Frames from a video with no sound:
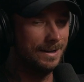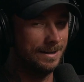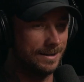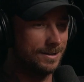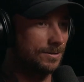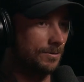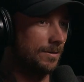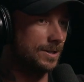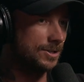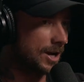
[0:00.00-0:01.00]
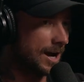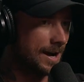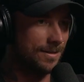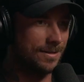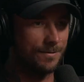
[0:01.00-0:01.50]
and just the way we
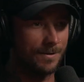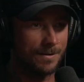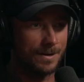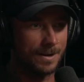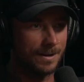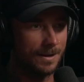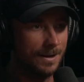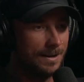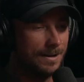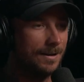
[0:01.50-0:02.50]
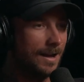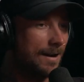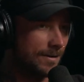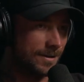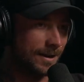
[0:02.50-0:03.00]
shot and the way we
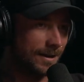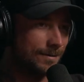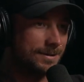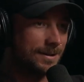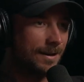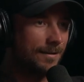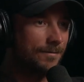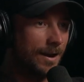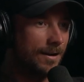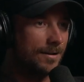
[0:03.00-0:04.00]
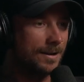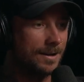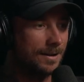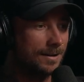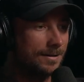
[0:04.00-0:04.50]
everything it was like
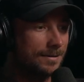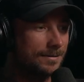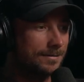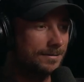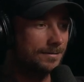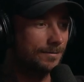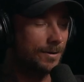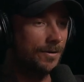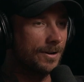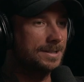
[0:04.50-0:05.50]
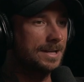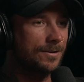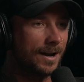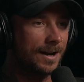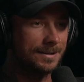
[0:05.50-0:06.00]
very we were very
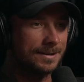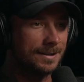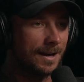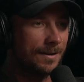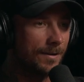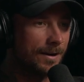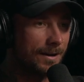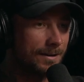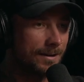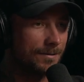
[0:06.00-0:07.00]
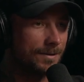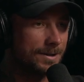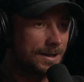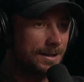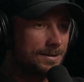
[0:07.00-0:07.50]
synchronized in that way. Like we
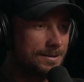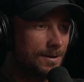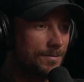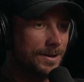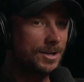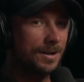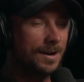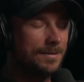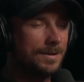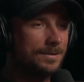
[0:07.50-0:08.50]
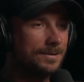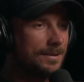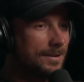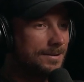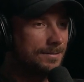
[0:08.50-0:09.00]
just yeah. had so much in common. I was
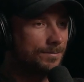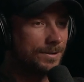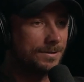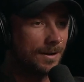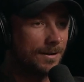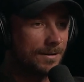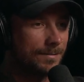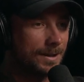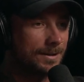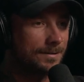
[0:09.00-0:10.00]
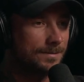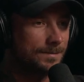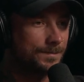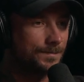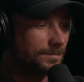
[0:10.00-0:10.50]
like, this is bizarre, man. It was also, I